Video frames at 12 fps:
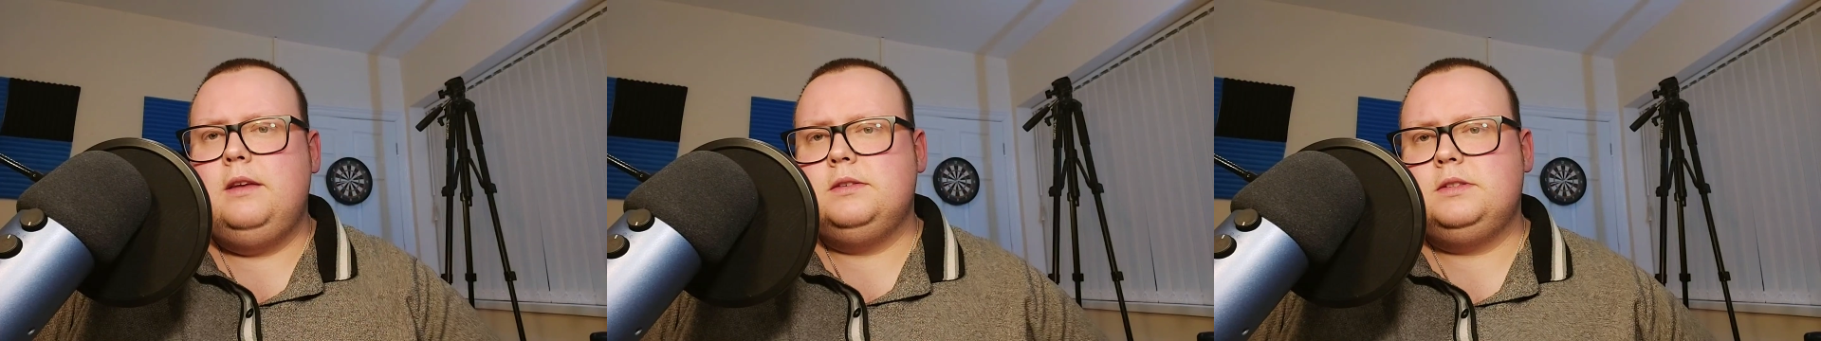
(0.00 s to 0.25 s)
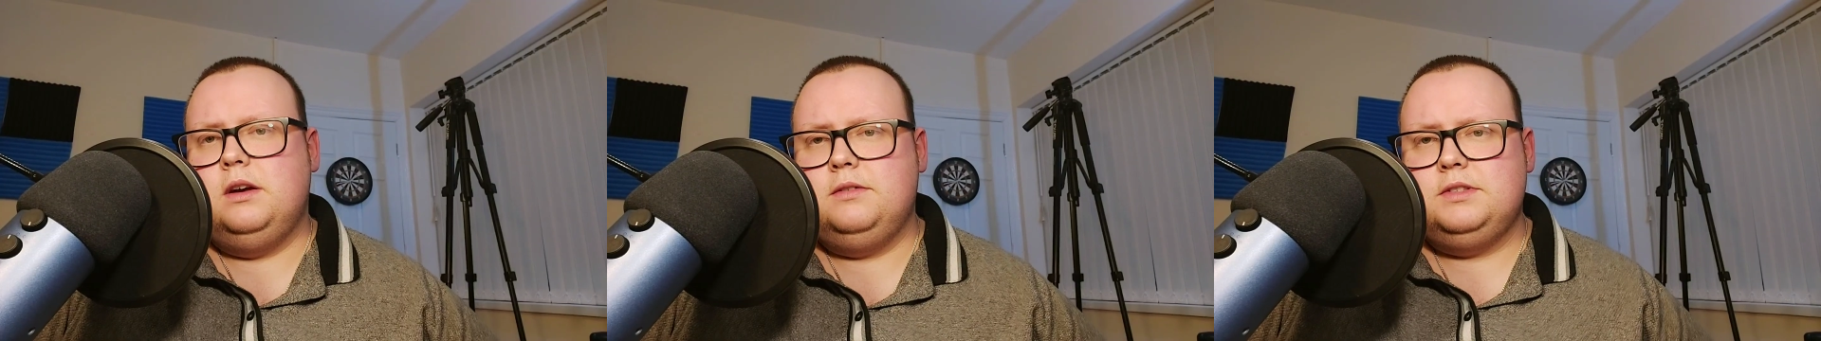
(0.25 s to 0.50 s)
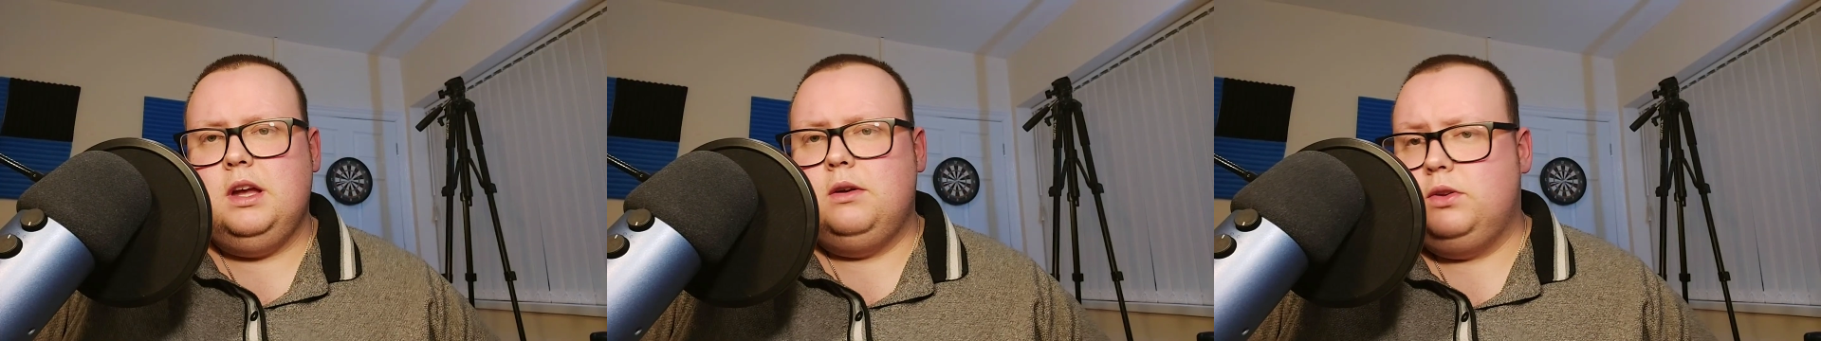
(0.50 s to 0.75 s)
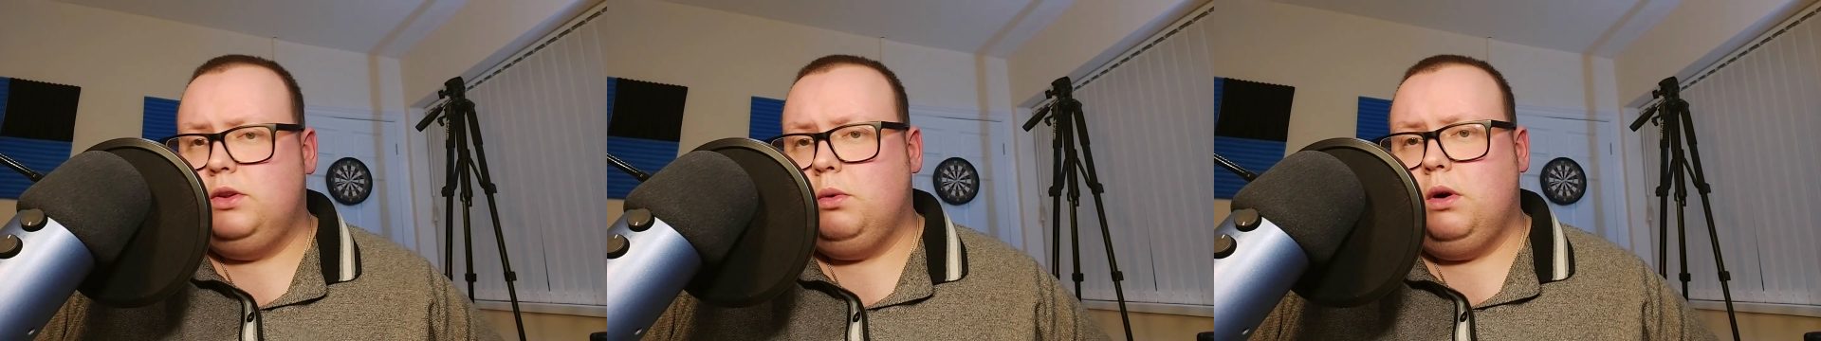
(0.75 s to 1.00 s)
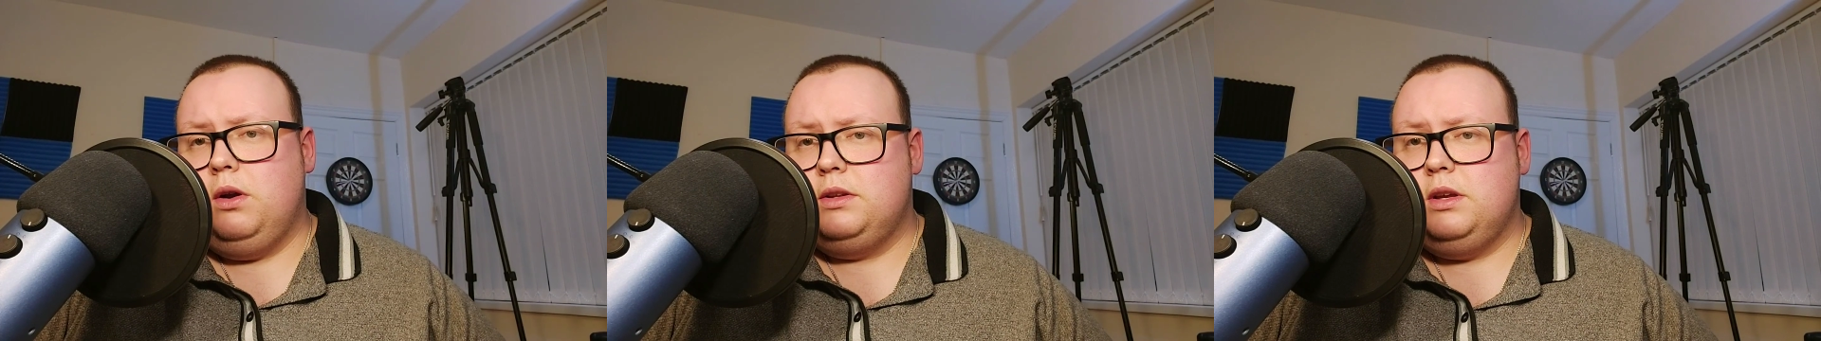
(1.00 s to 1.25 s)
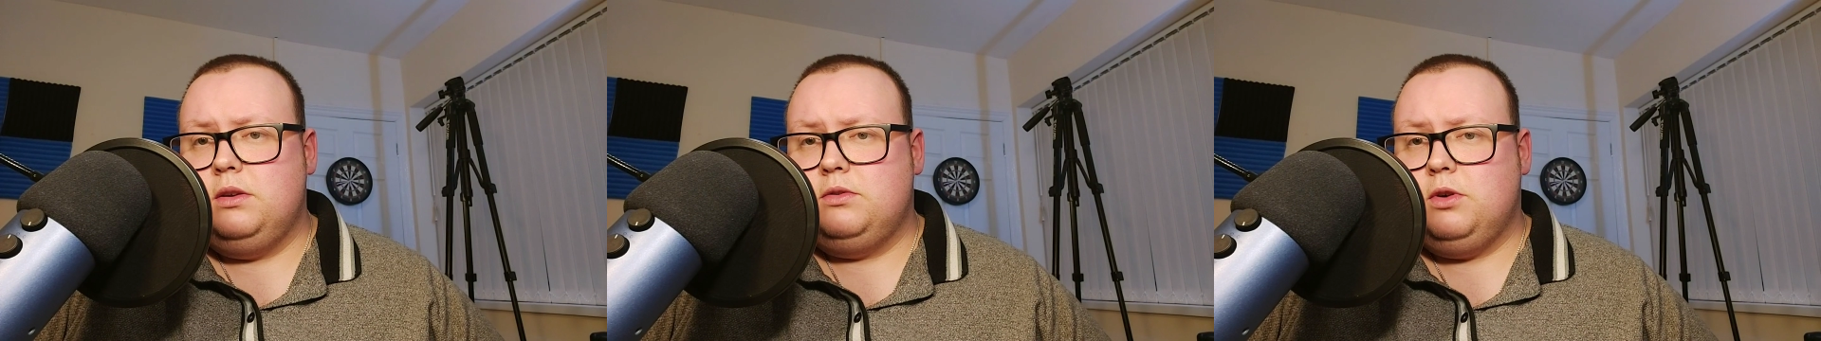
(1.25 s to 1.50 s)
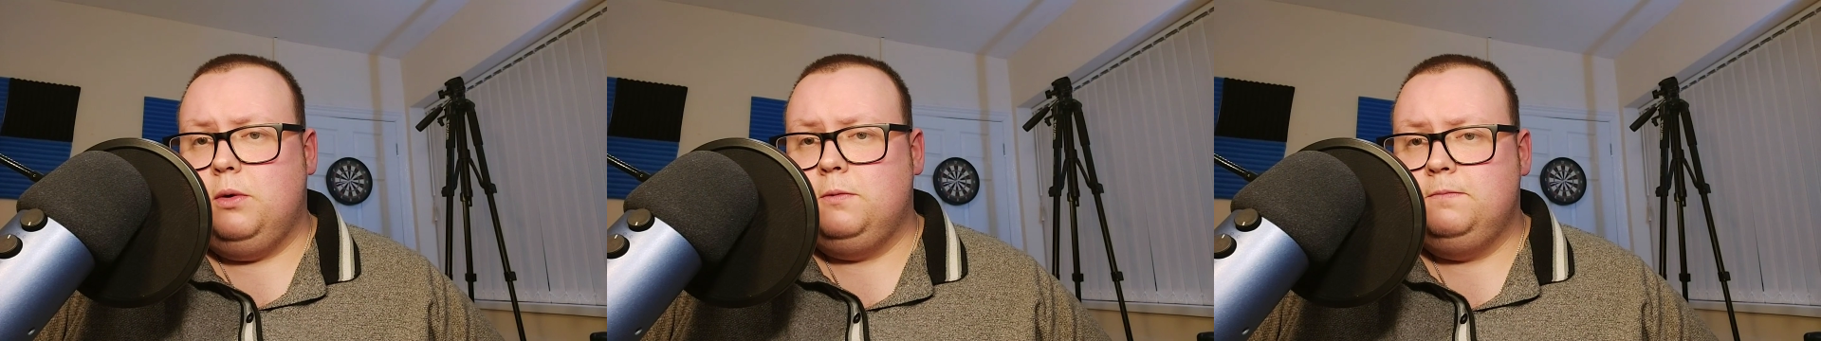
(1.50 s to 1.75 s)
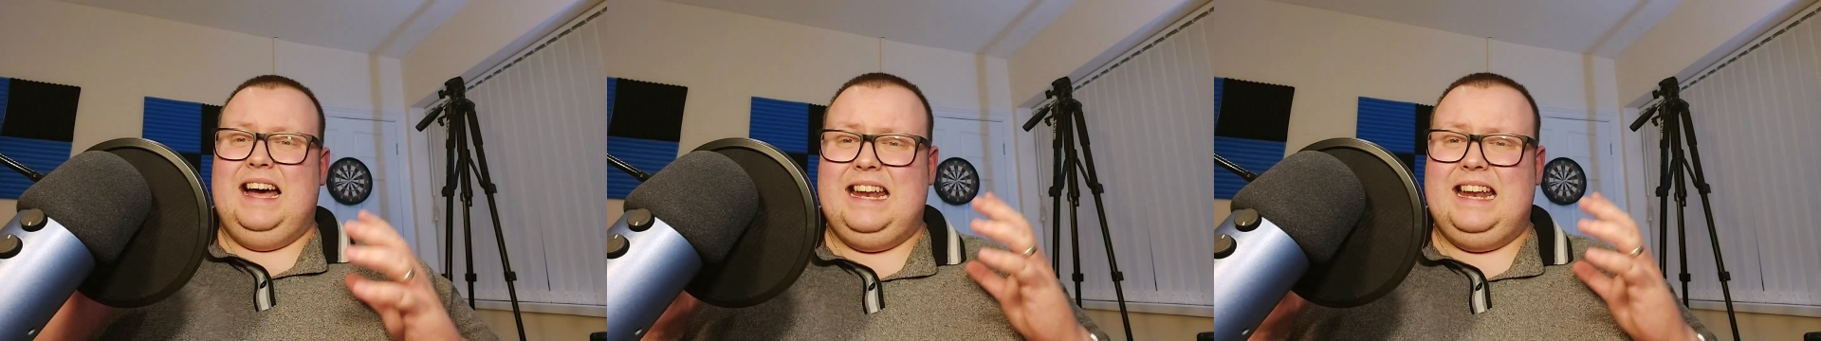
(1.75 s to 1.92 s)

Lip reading: yourselves down on the quality control.